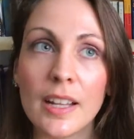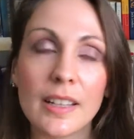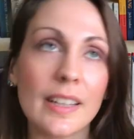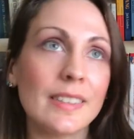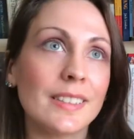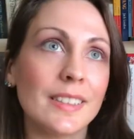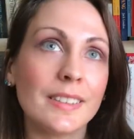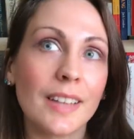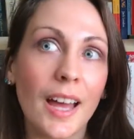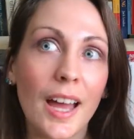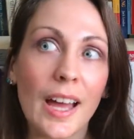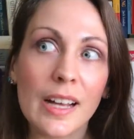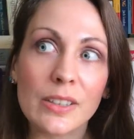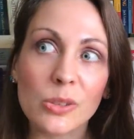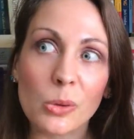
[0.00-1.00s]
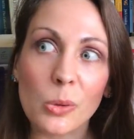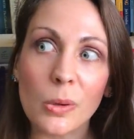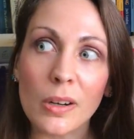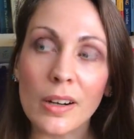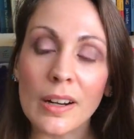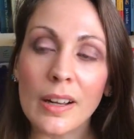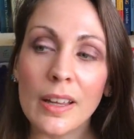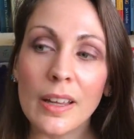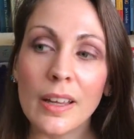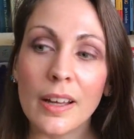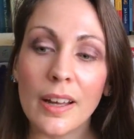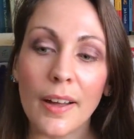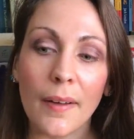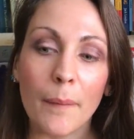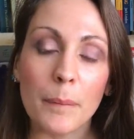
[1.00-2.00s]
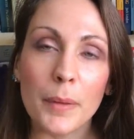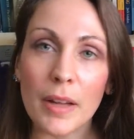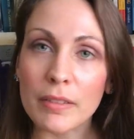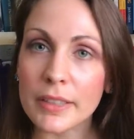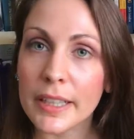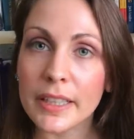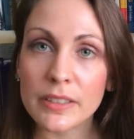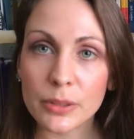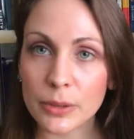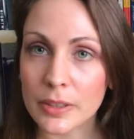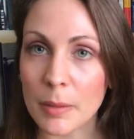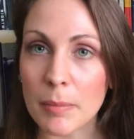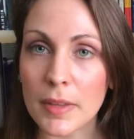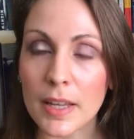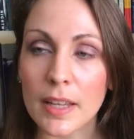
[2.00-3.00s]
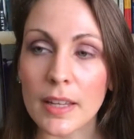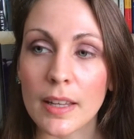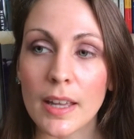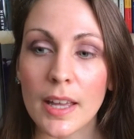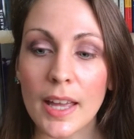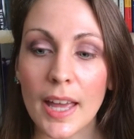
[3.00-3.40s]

like six acts or um, novelettes or something,